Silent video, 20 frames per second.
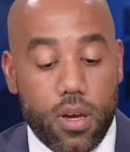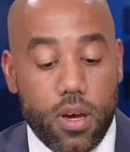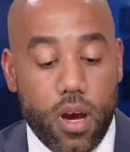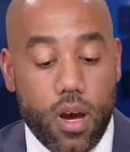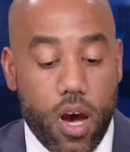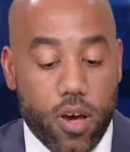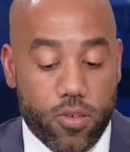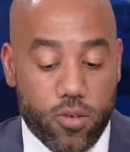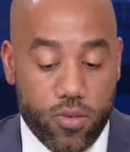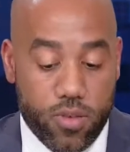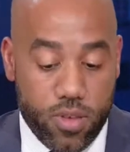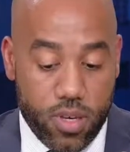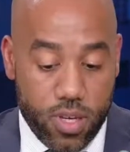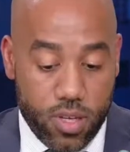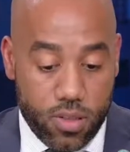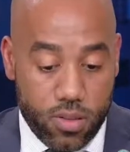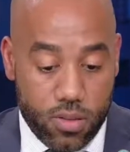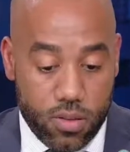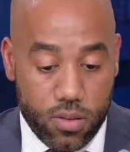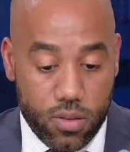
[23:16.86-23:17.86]
other
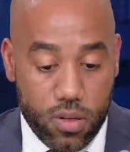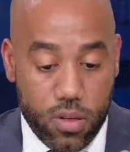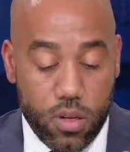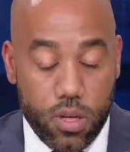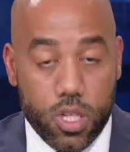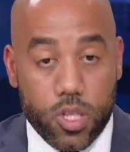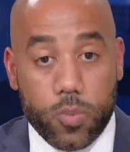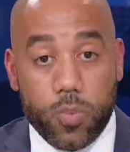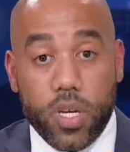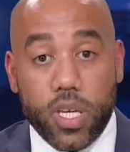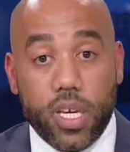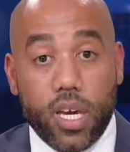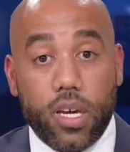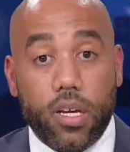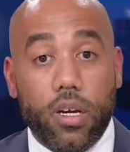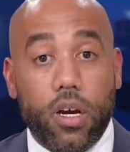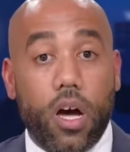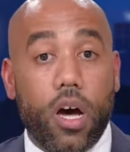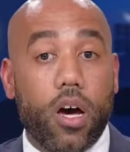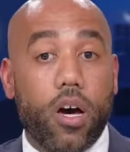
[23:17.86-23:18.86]
things.
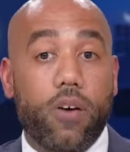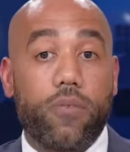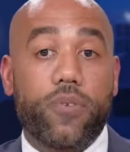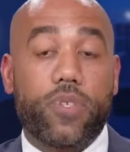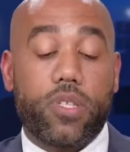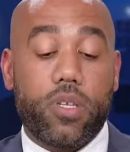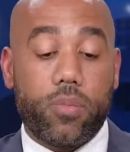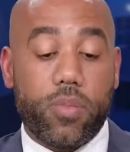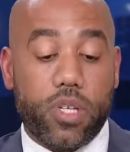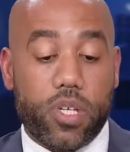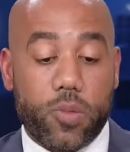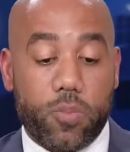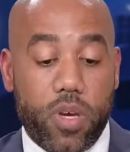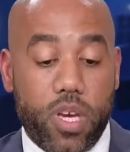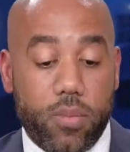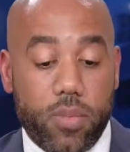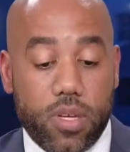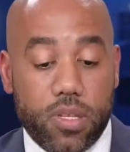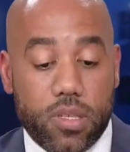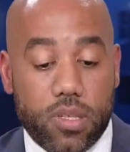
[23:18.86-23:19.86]
Speaking of stimulus
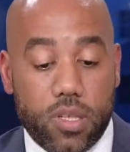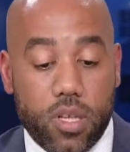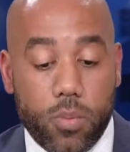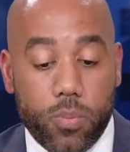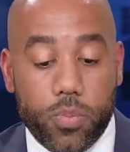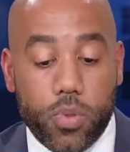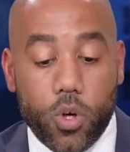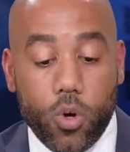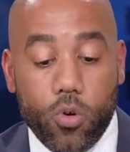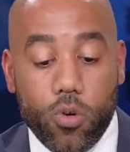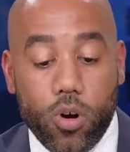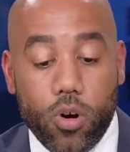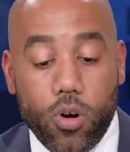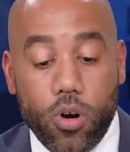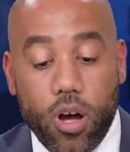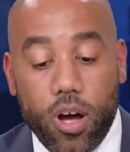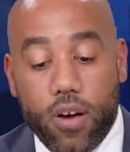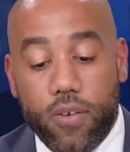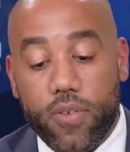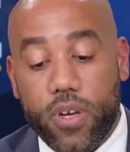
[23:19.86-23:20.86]
payments, the Bureau
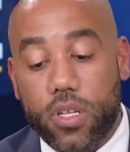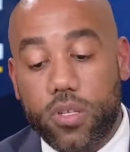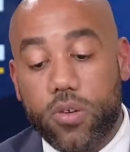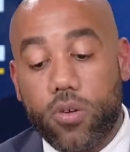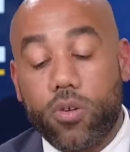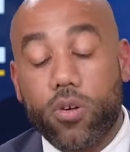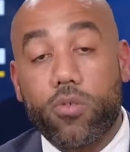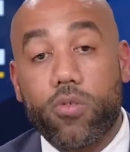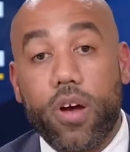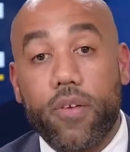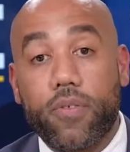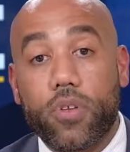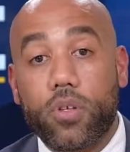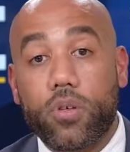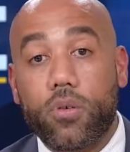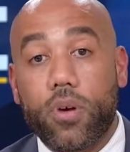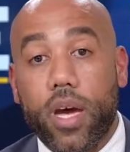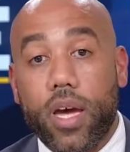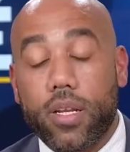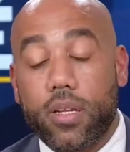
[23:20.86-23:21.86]
of Internal
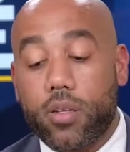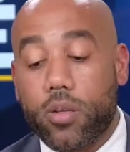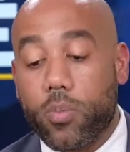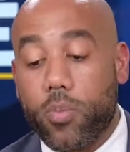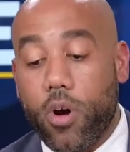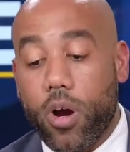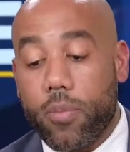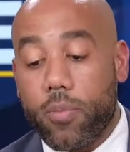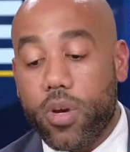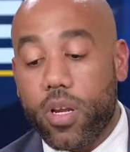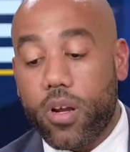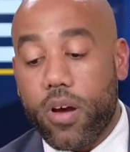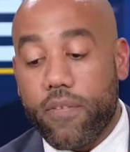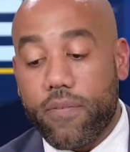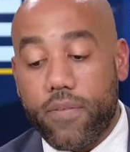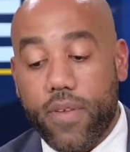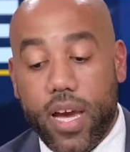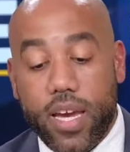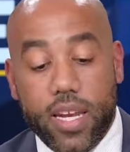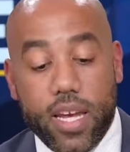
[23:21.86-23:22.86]
Revenue and the Department of
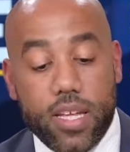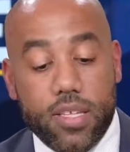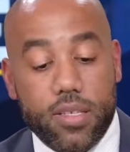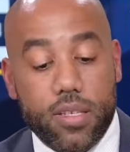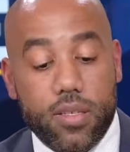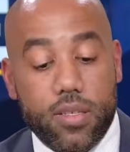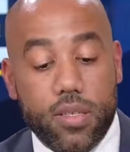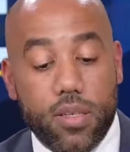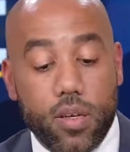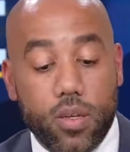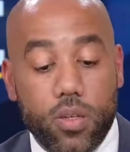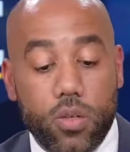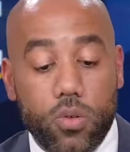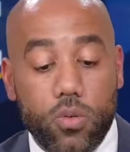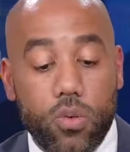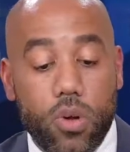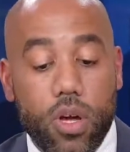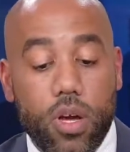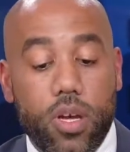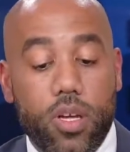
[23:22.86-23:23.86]
Finance
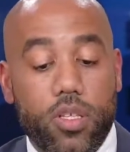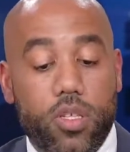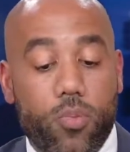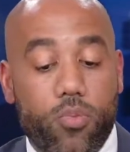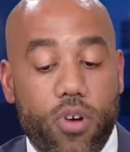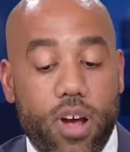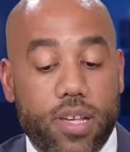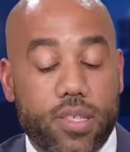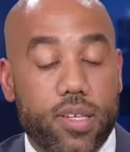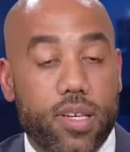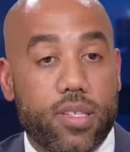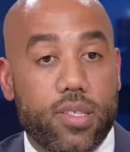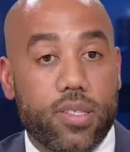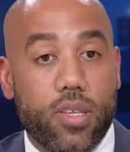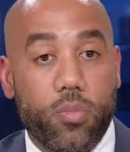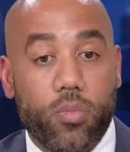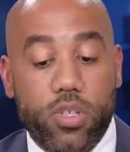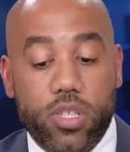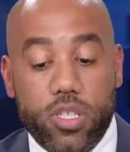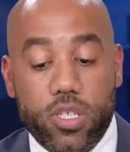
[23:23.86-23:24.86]
continue to process
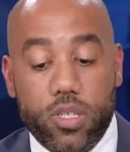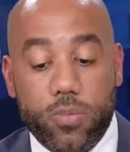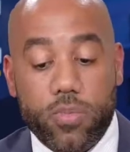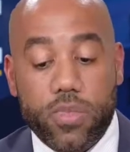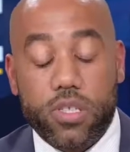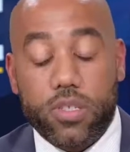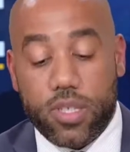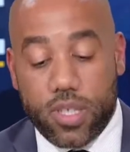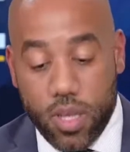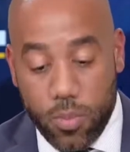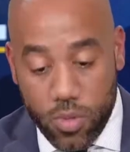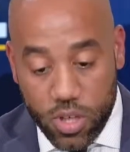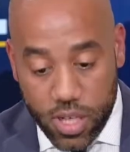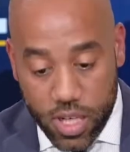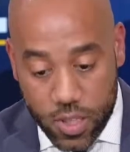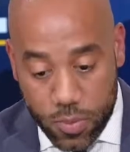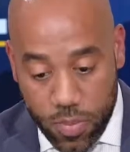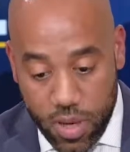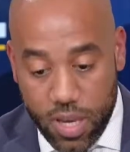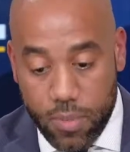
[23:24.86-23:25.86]

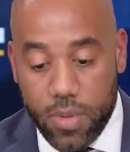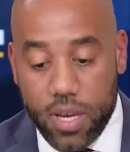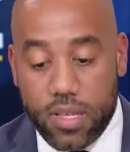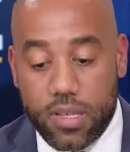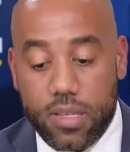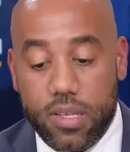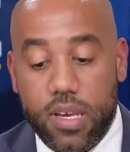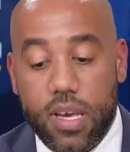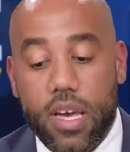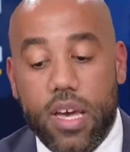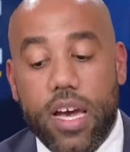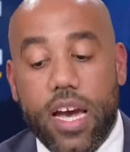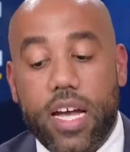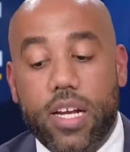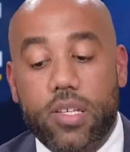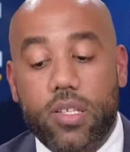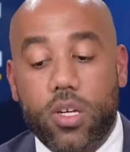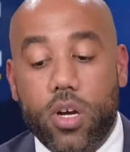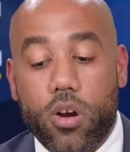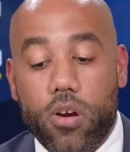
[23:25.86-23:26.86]
stimulus payments and
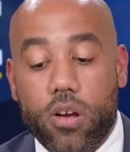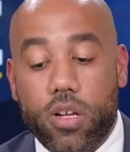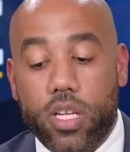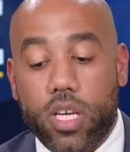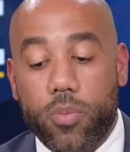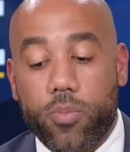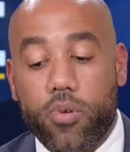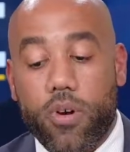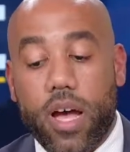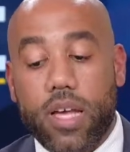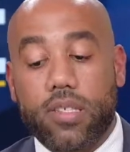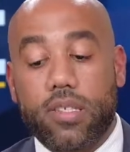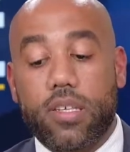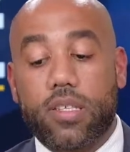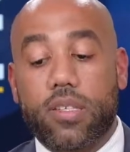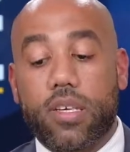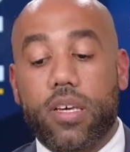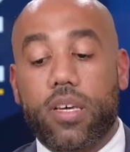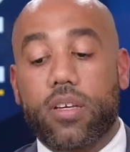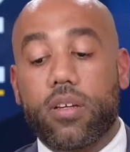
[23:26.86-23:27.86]
is currently
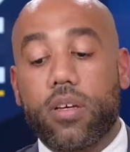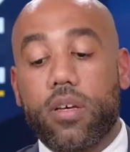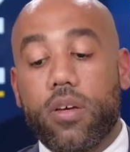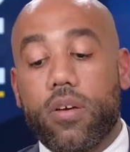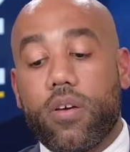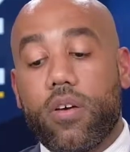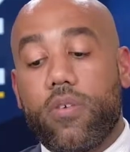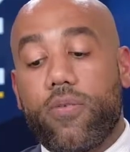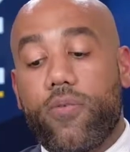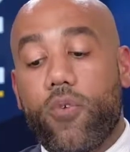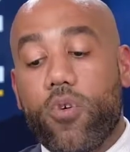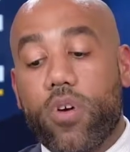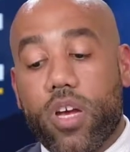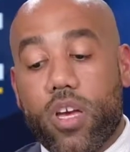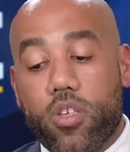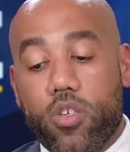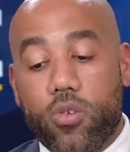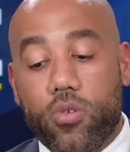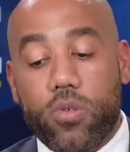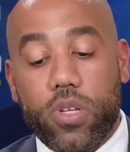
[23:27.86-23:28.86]
processing for
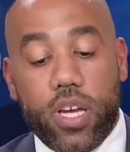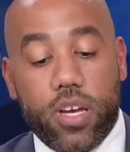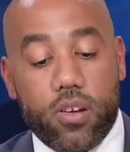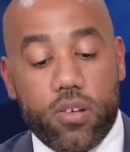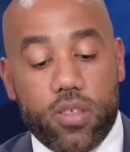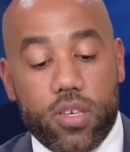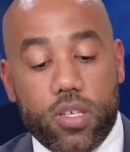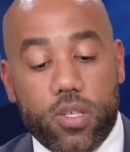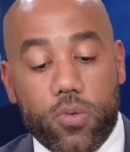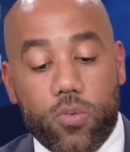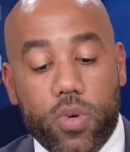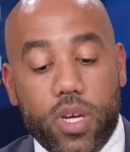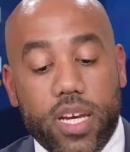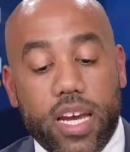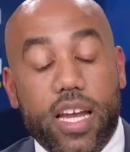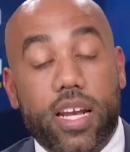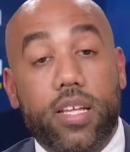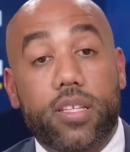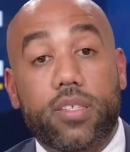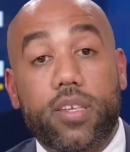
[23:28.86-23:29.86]
issue later this week
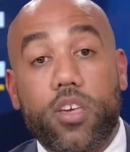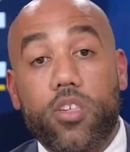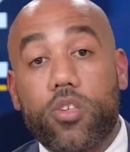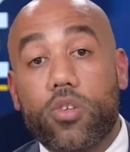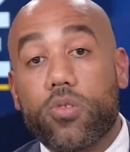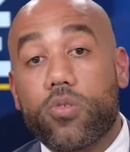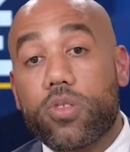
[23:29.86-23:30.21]
an additional